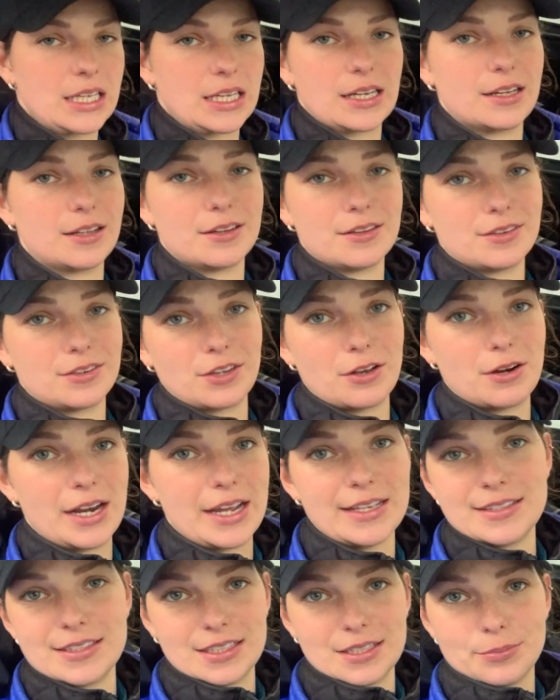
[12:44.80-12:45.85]
it, it's so
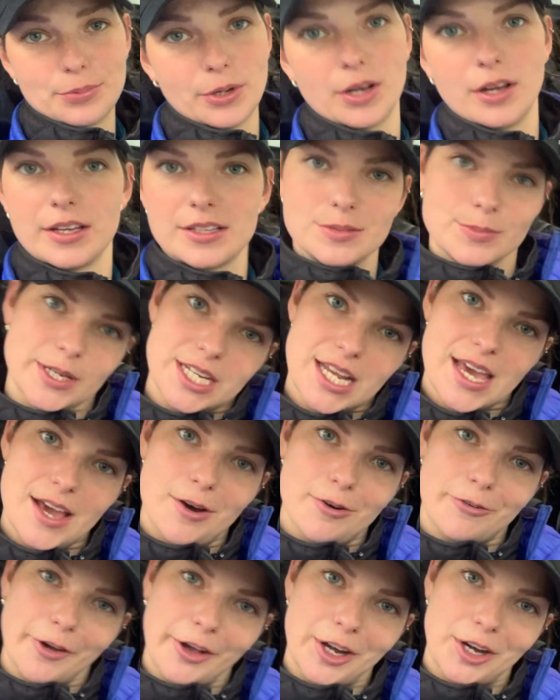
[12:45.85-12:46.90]
lazy, but it's my day
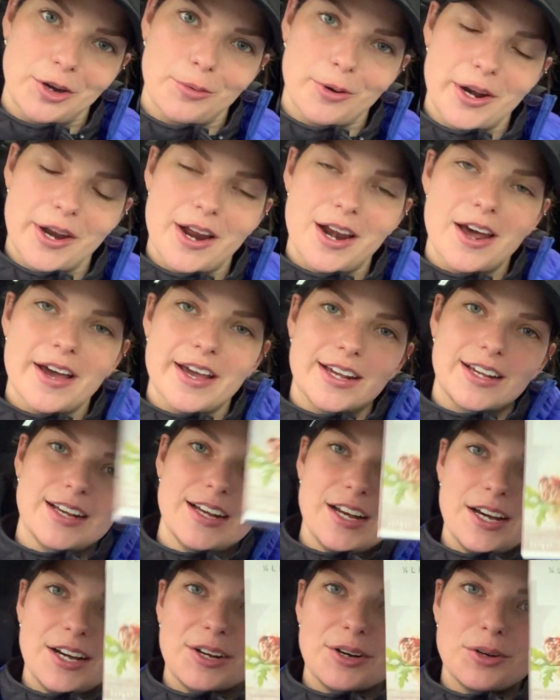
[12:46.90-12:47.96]
off, I can do what I like.
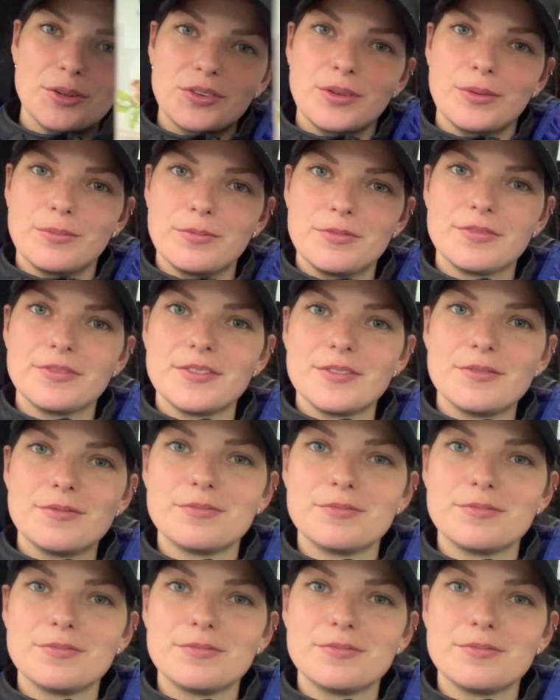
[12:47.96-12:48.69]
Got some